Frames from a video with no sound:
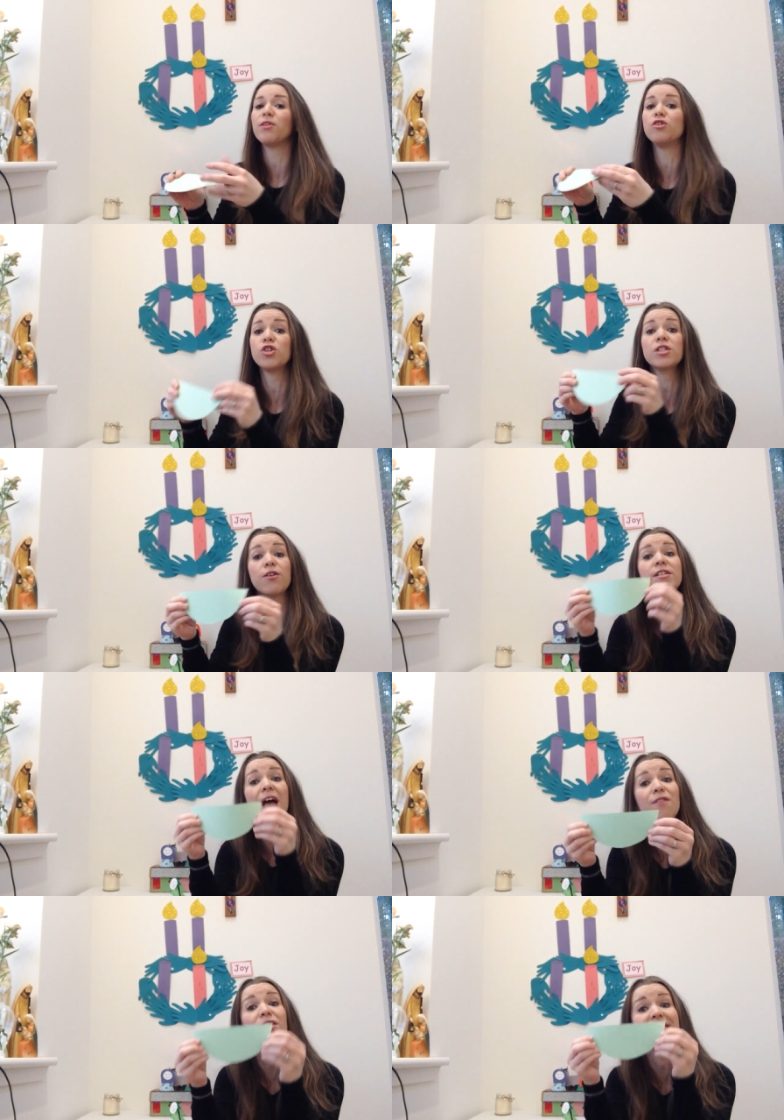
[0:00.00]
You're just going to
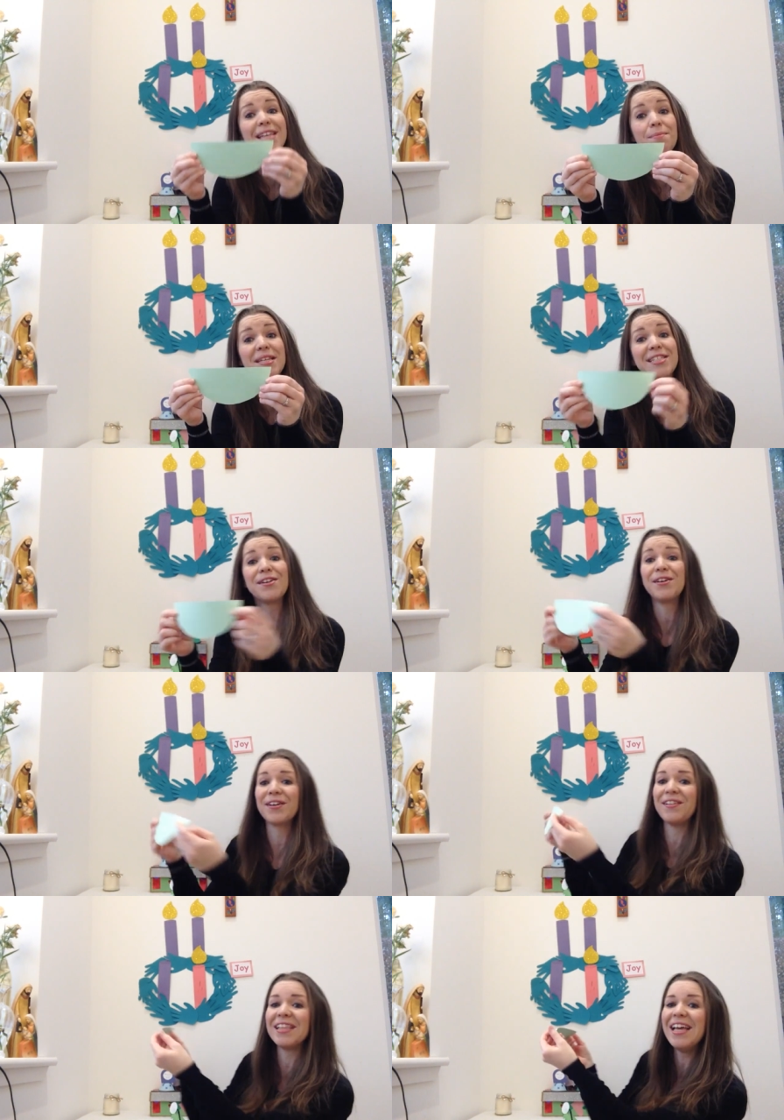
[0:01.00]
have your
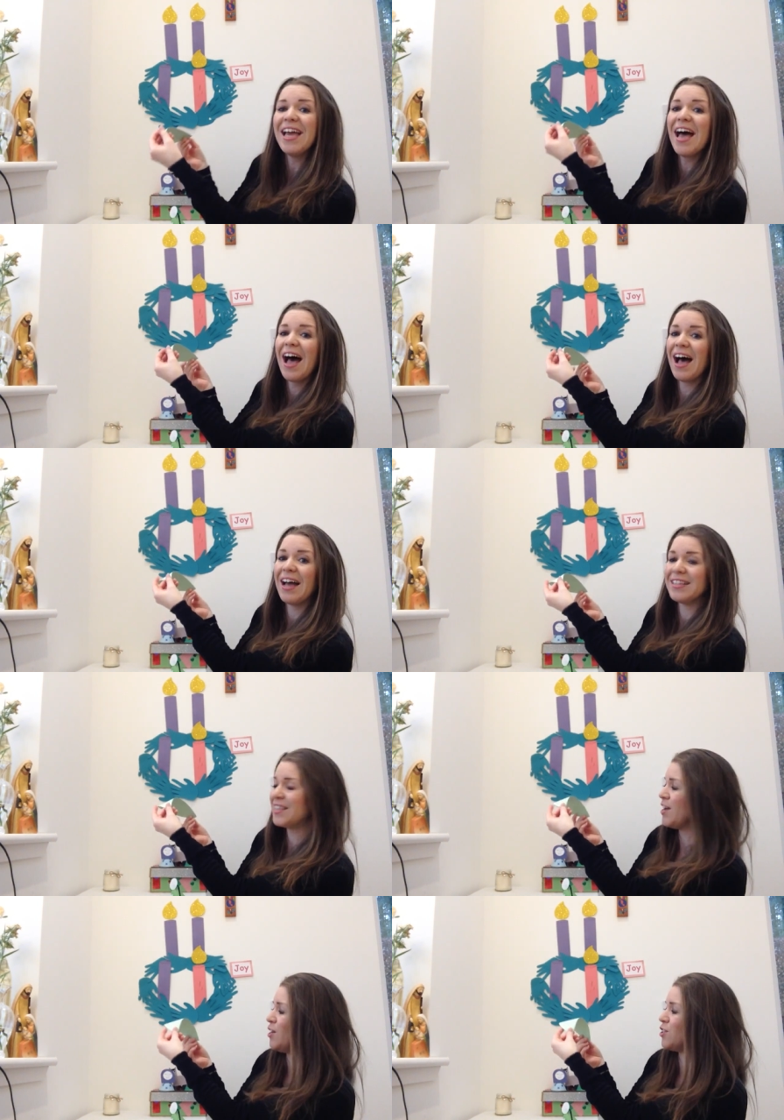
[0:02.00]
semicircle and
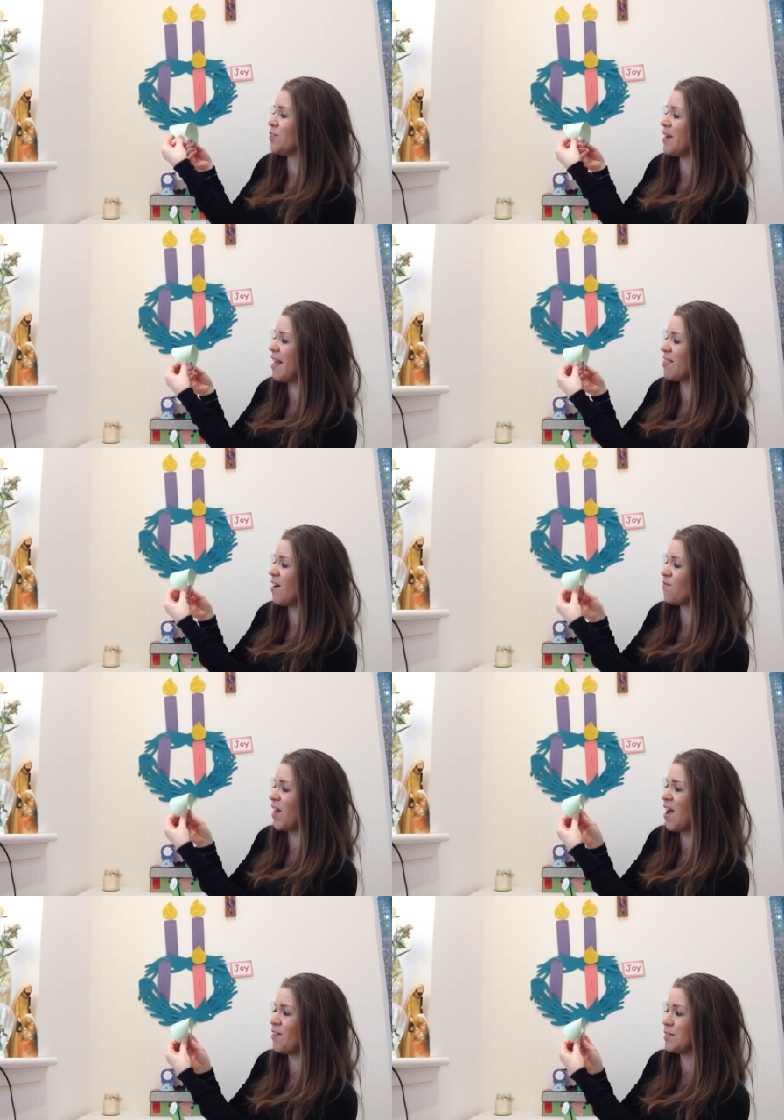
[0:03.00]
do it in that
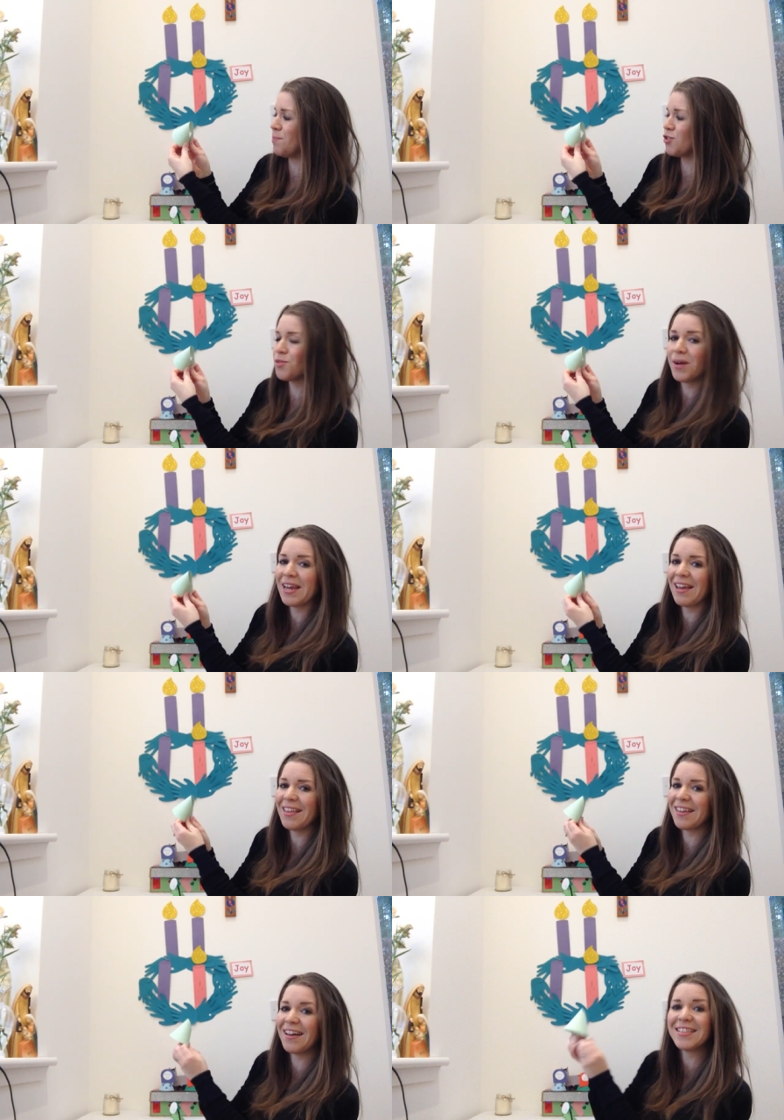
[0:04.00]
very special way
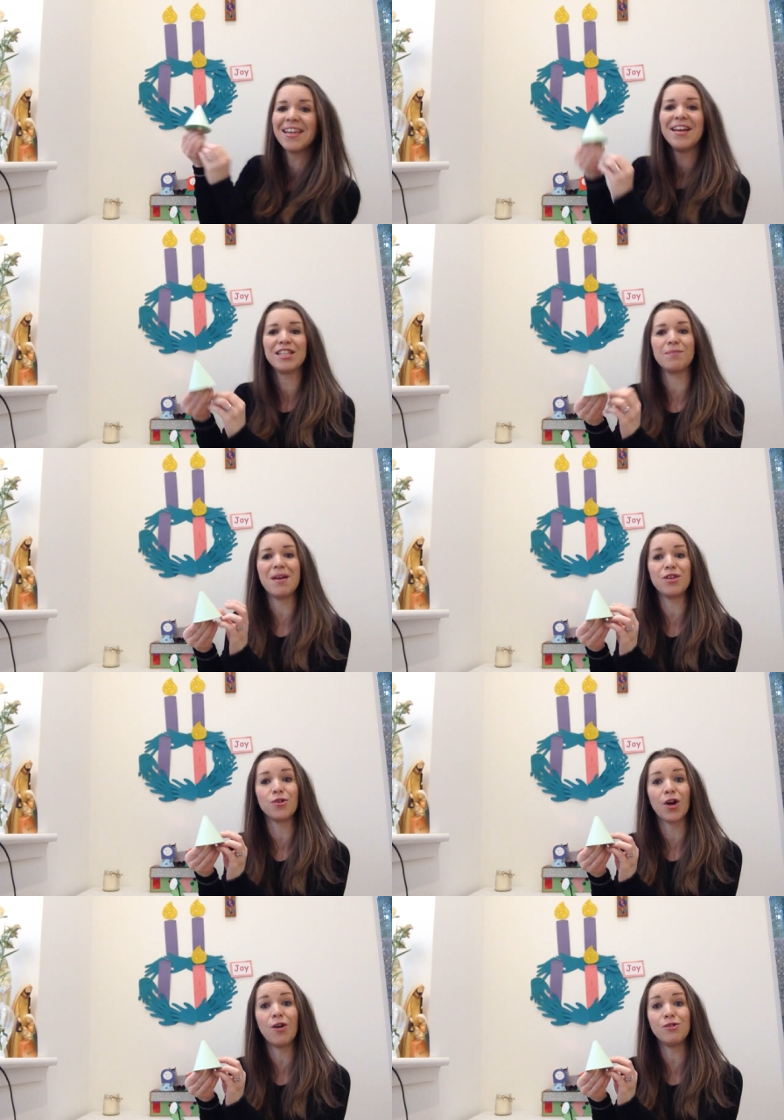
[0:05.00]
like that to make
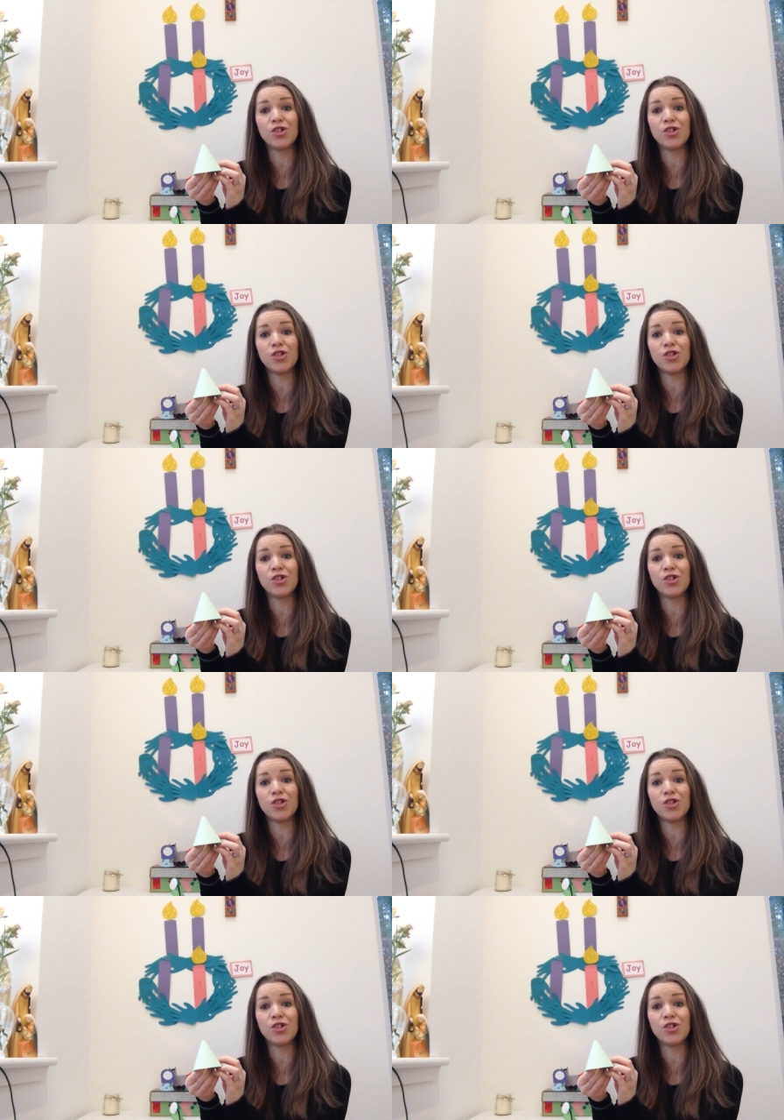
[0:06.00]
your cone